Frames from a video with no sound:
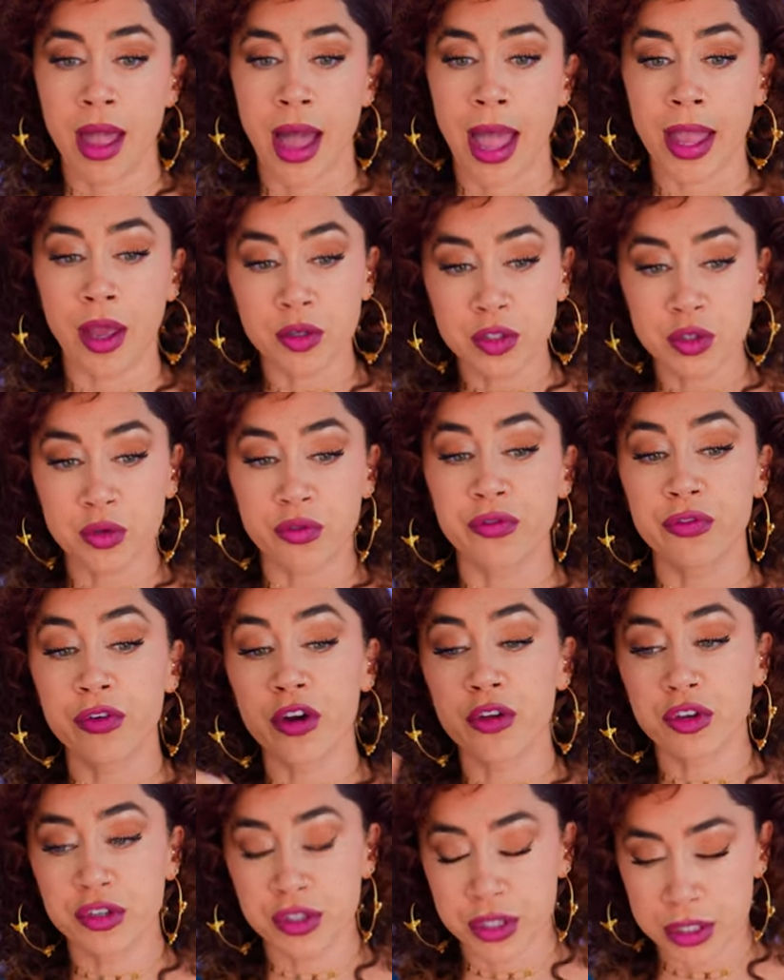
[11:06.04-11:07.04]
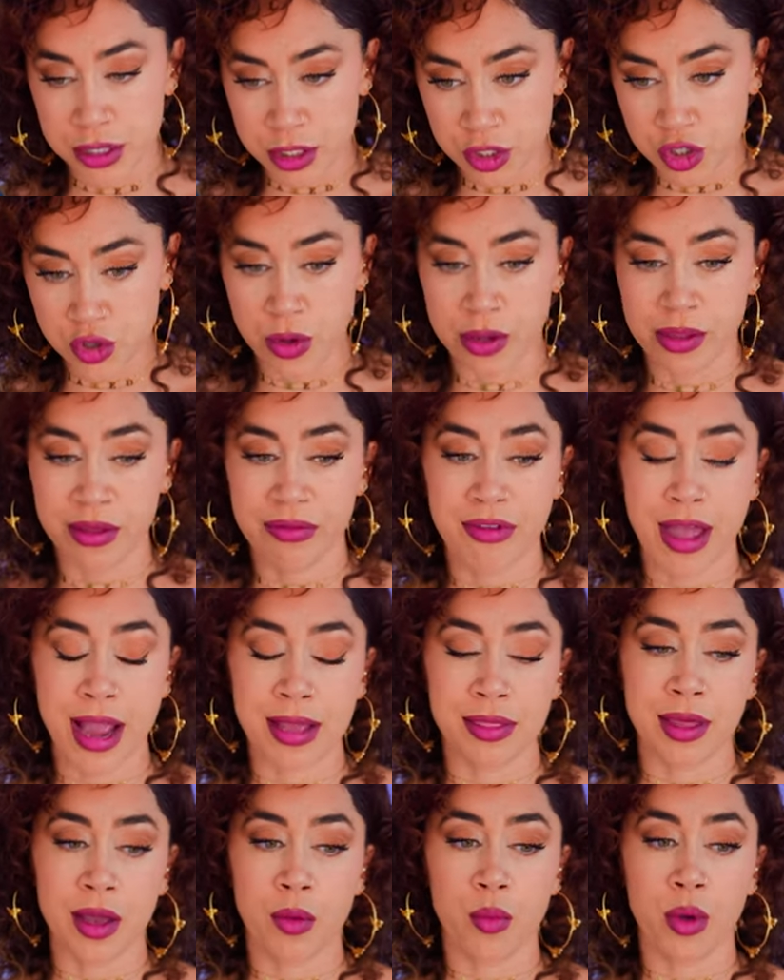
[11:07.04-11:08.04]
I also further didn't enjoy the
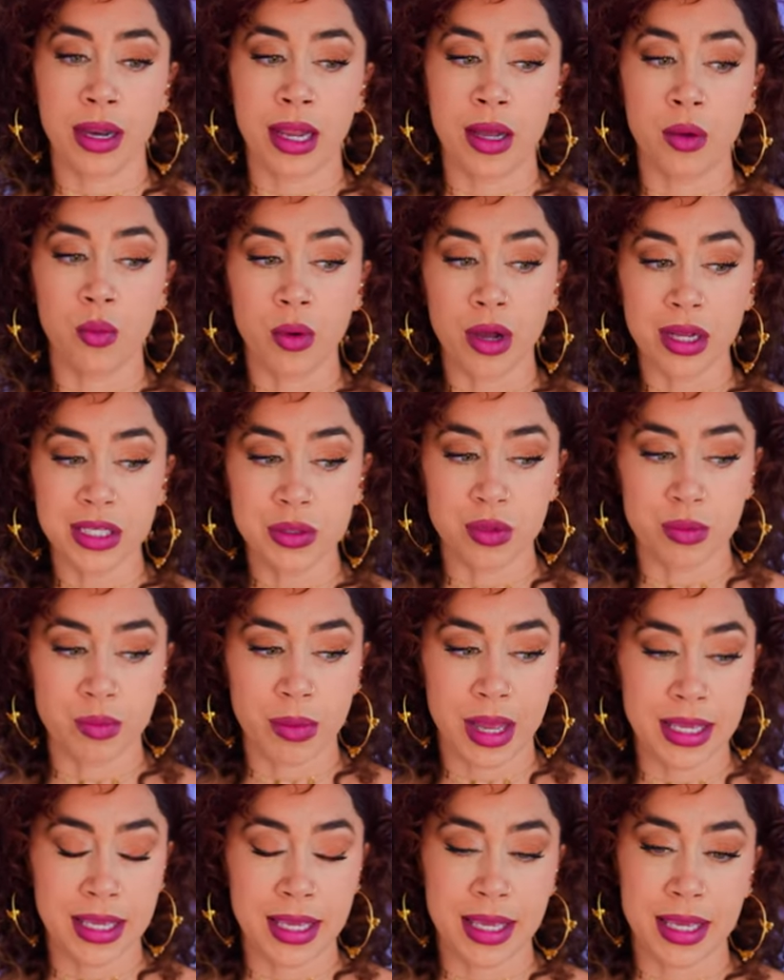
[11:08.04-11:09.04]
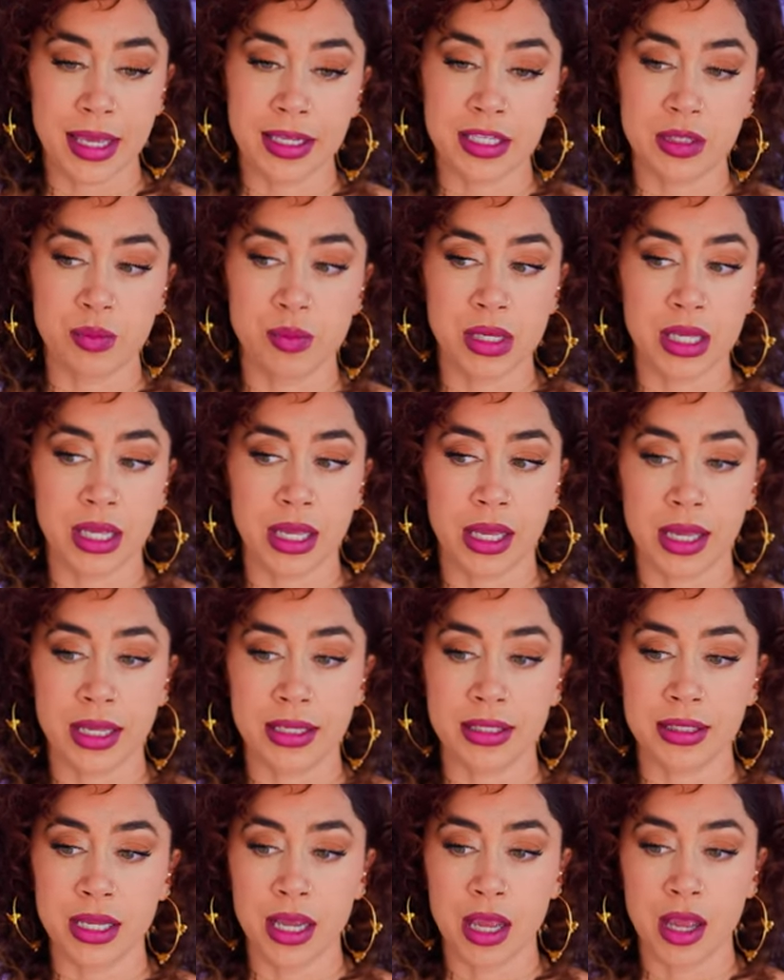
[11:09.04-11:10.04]
fact that when I was with my kids,
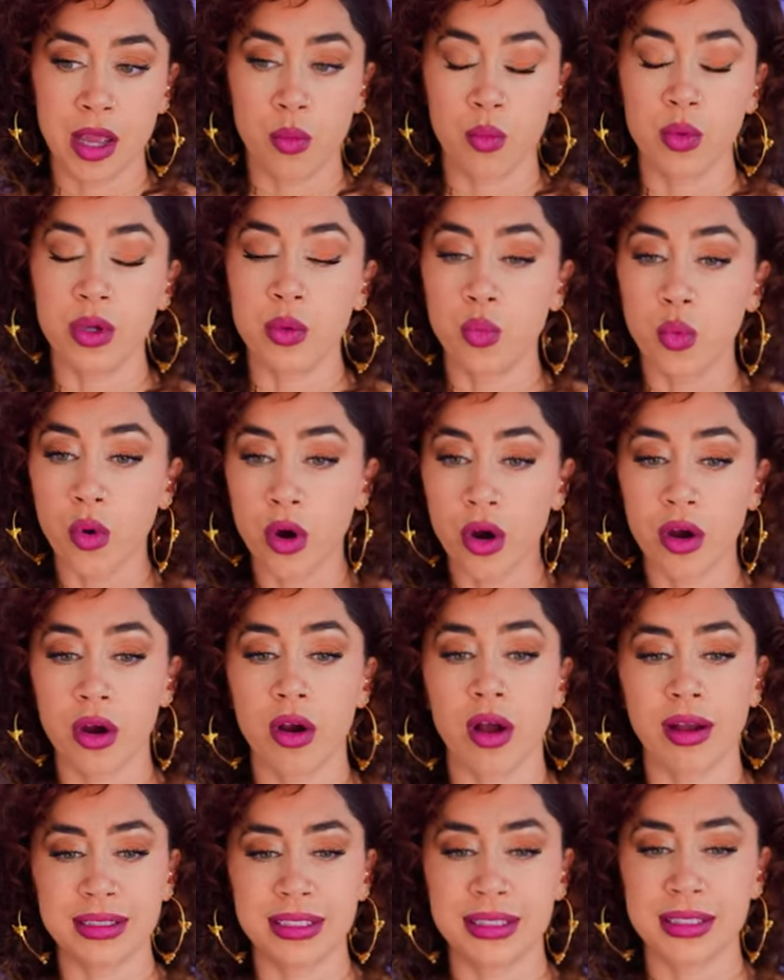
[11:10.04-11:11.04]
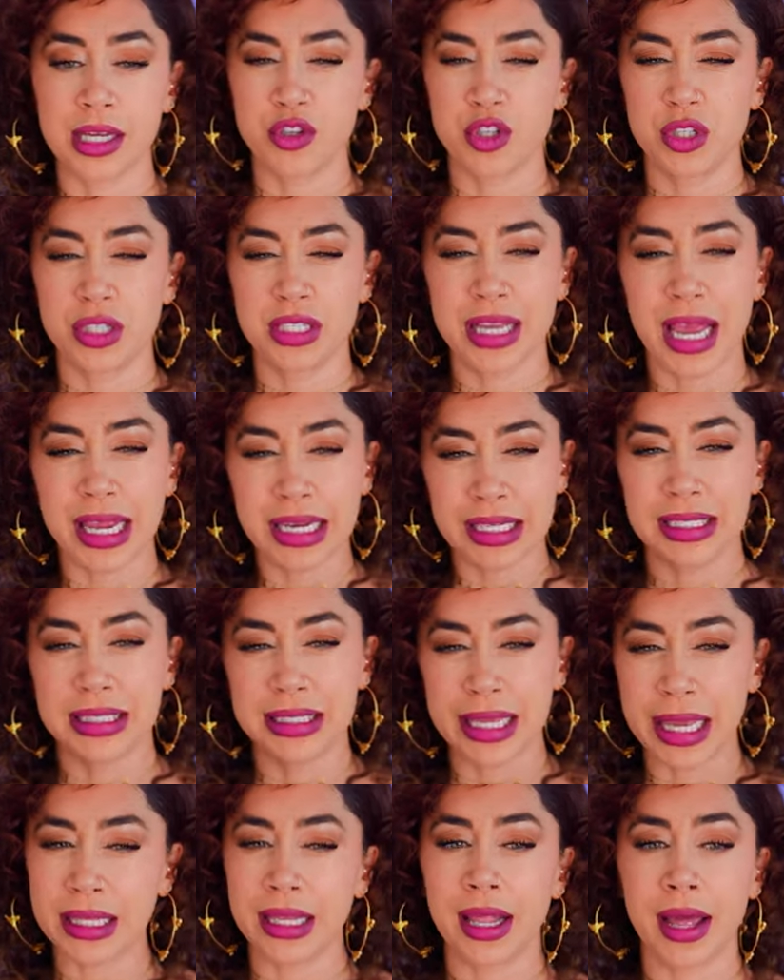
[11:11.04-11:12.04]
because we were on such tight
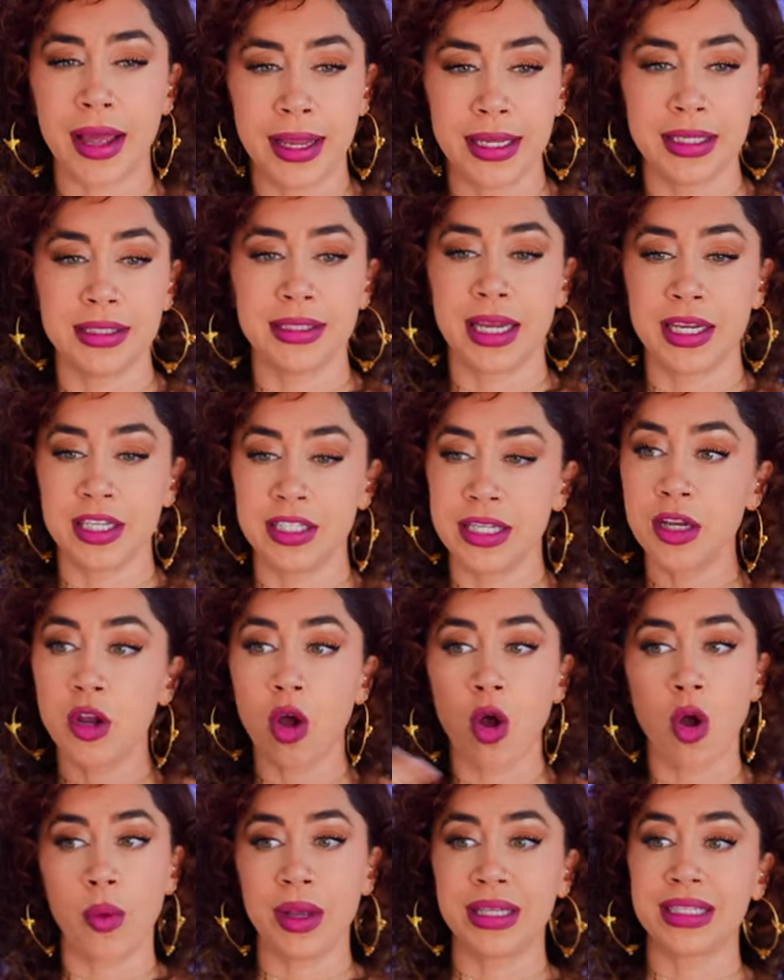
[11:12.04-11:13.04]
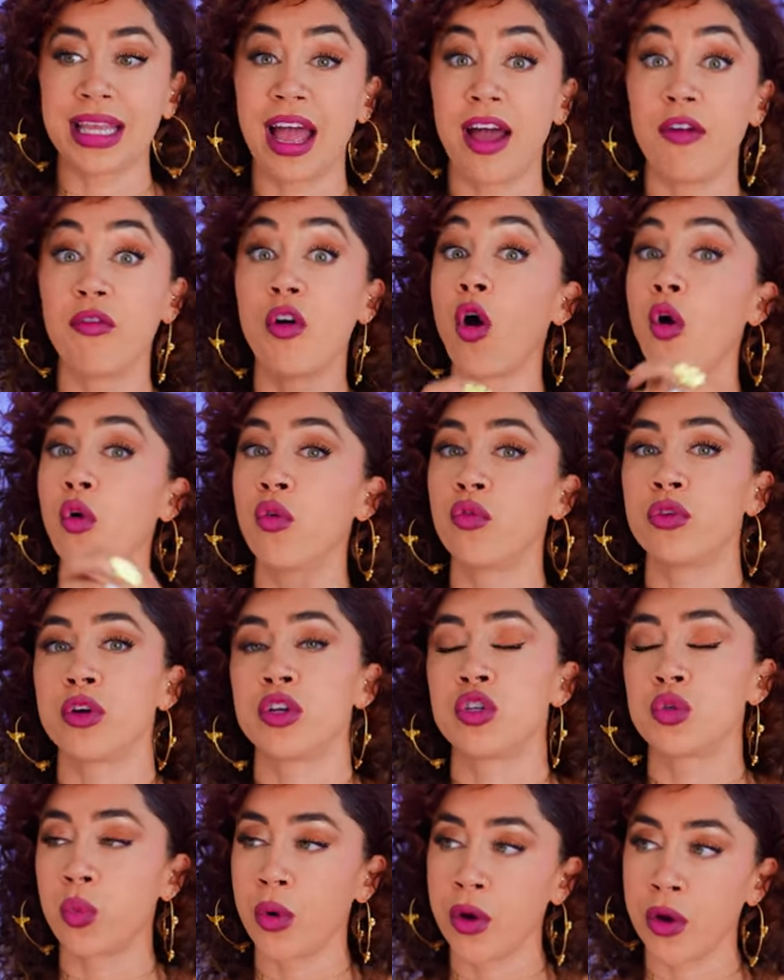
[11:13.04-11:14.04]
deadlines and I did always have
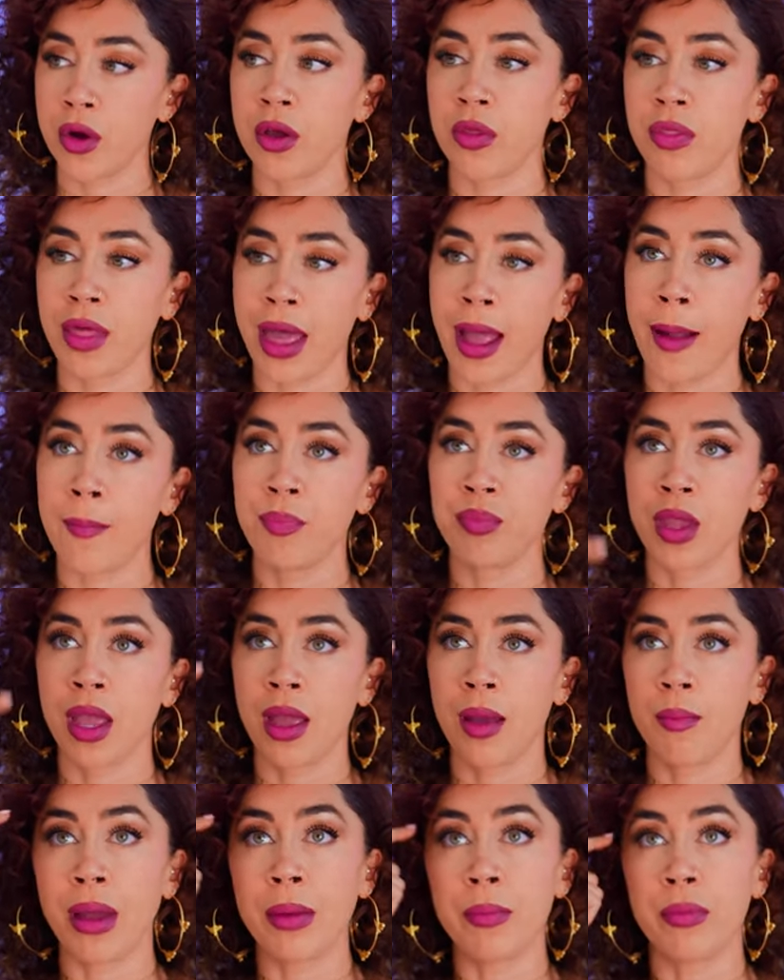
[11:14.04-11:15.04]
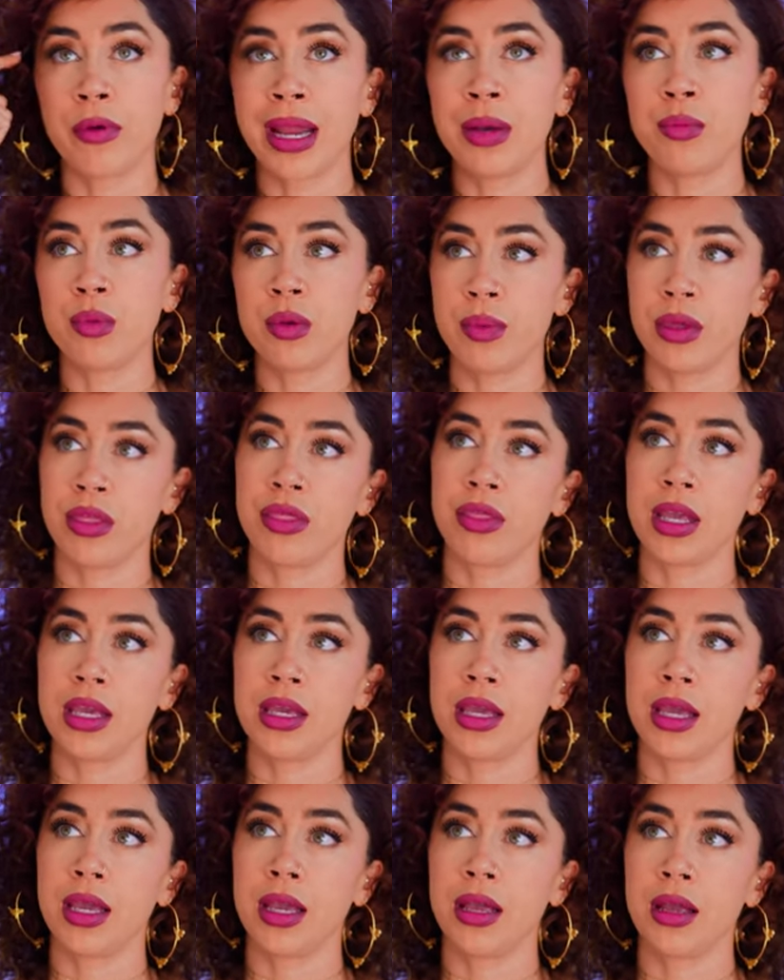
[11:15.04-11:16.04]
overage work that my brain would be
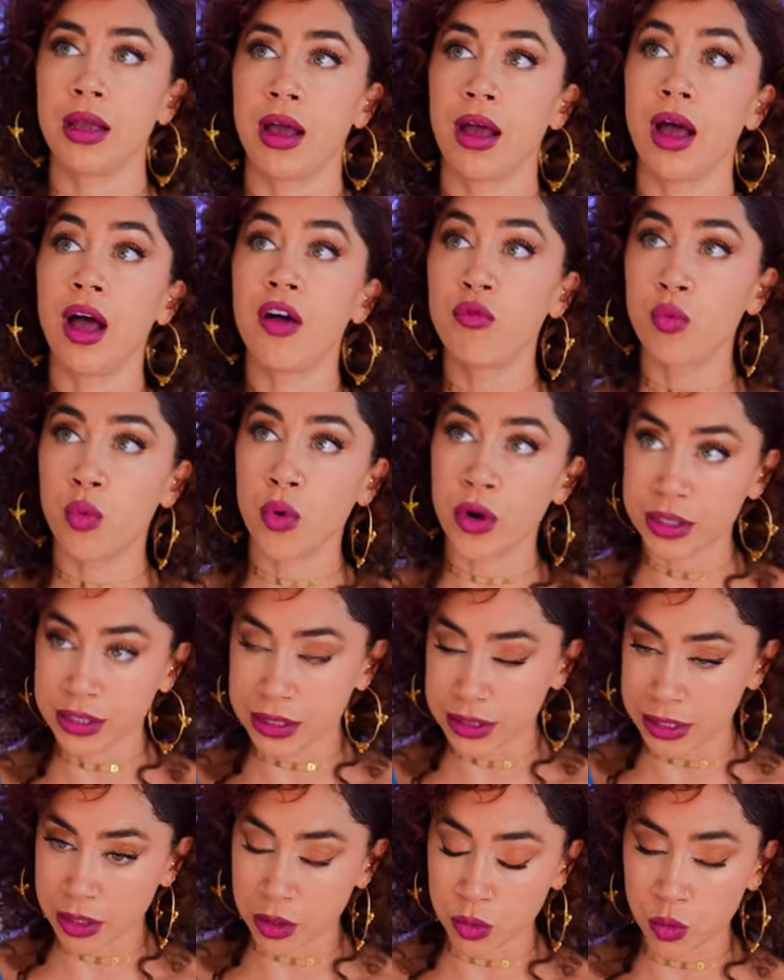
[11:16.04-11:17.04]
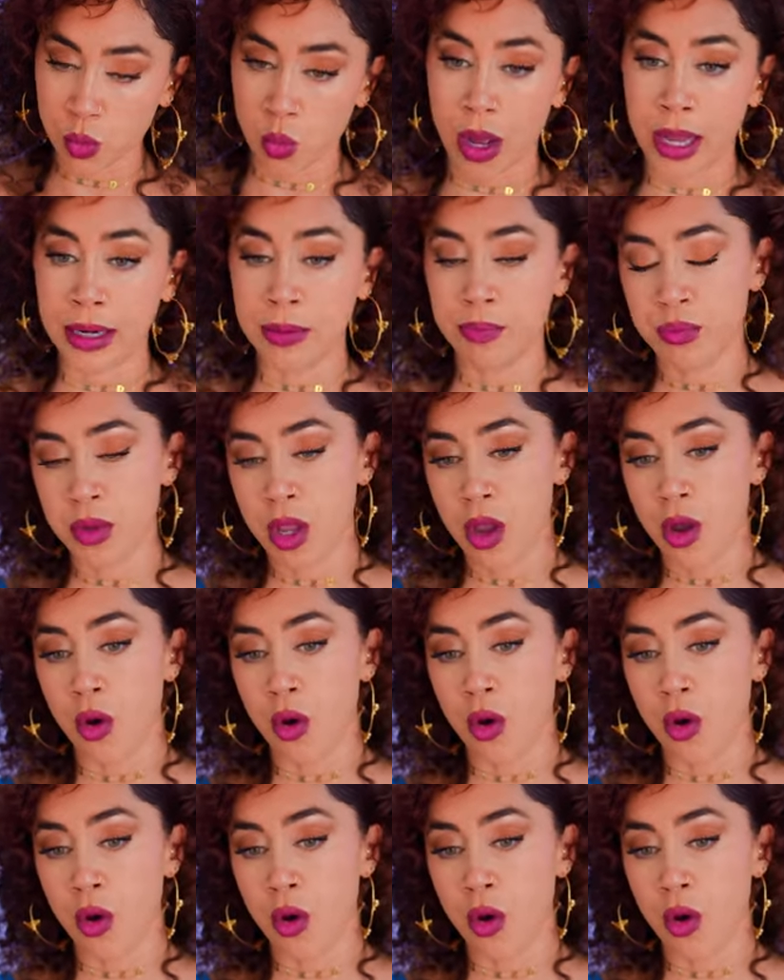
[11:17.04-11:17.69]
thinking of work still, one,